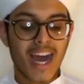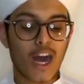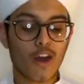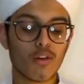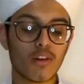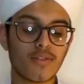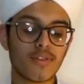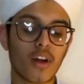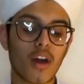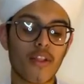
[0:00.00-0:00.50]

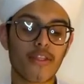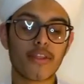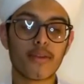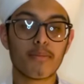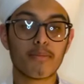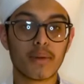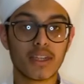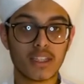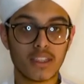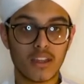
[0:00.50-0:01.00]
However, on the
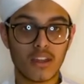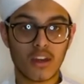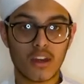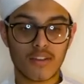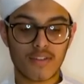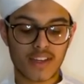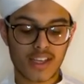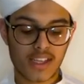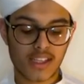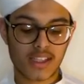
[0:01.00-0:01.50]
Monday
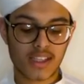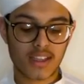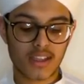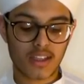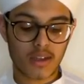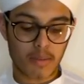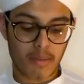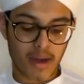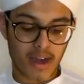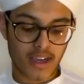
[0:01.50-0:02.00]
of his
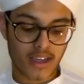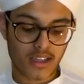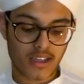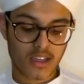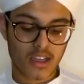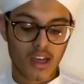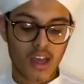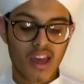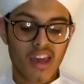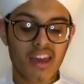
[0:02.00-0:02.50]

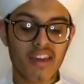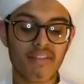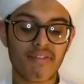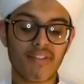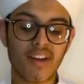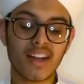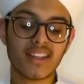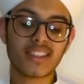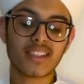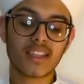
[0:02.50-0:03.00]
demise, he
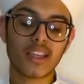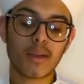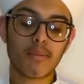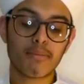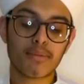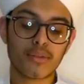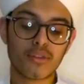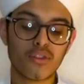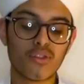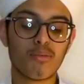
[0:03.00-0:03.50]
felt an
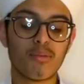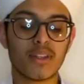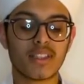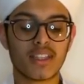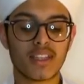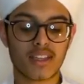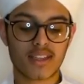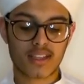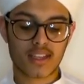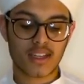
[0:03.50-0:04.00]
improvement
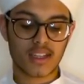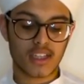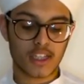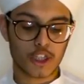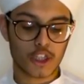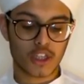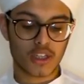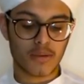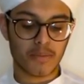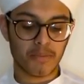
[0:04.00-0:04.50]
in his
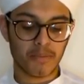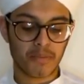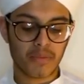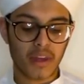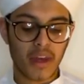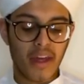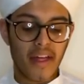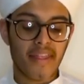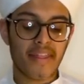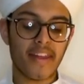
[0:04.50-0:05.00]
condition.
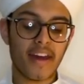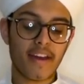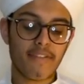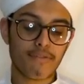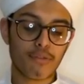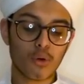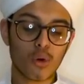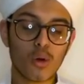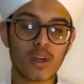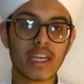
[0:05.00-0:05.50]

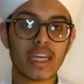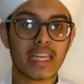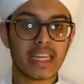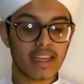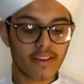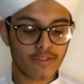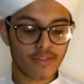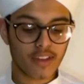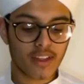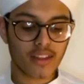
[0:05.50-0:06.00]
Therefore, he
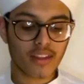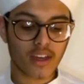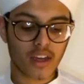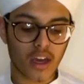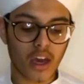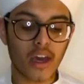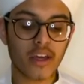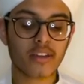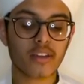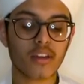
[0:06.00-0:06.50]
lifted the
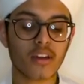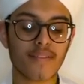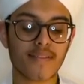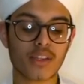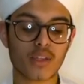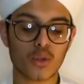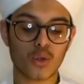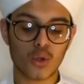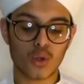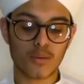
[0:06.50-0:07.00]
curtain of
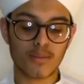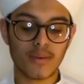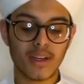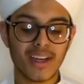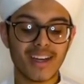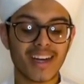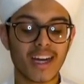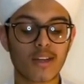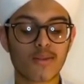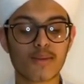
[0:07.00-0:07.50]
his home
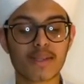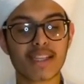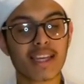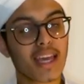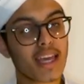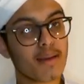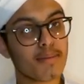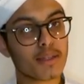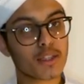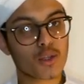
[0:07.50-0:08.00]
and was
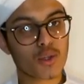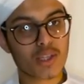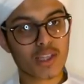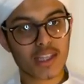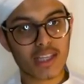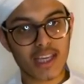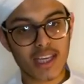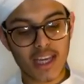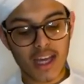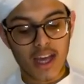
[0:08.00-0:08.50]
able to
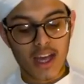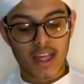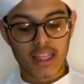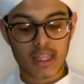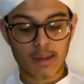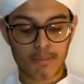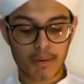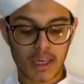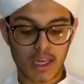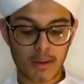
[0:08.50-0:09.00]
see
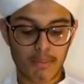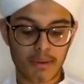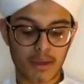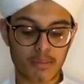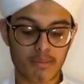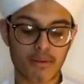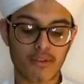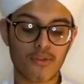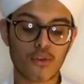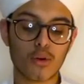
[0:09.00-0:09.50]
the people
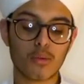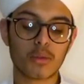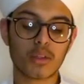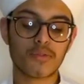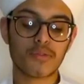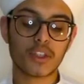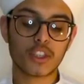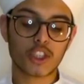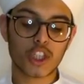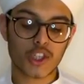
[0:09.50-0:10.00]

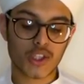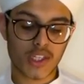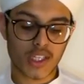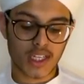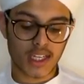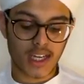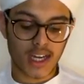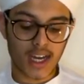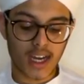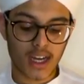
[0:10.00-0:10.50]
performing Fajr
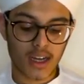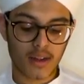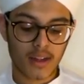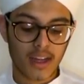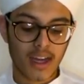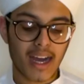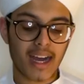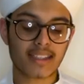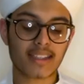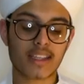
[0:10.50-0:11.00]
Salah
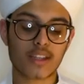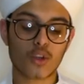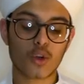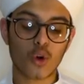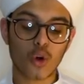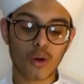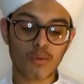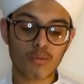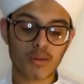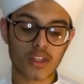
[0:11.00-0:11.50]
as his
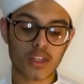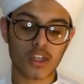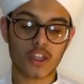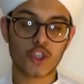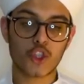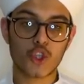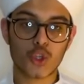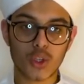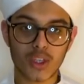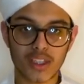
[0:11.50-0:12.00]
home was
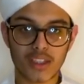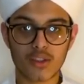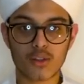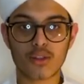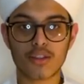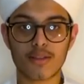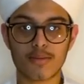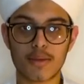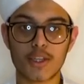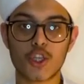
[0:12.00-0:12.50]
adjoined
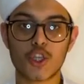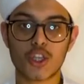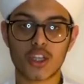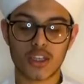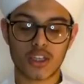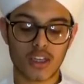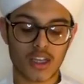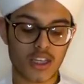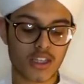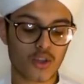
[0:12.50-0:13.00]
to the
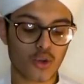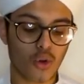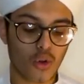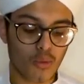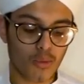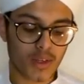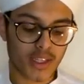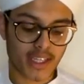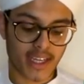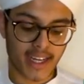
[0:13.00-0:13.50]
masjid. His
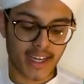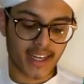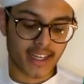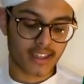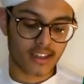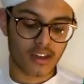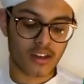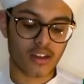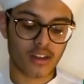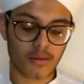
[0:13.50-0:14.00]
home was
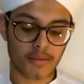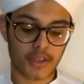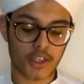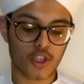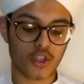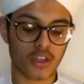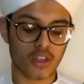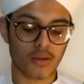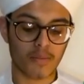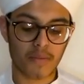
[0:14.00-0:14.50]
connected to the
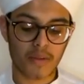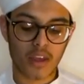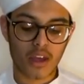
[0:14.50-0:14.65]
masjid.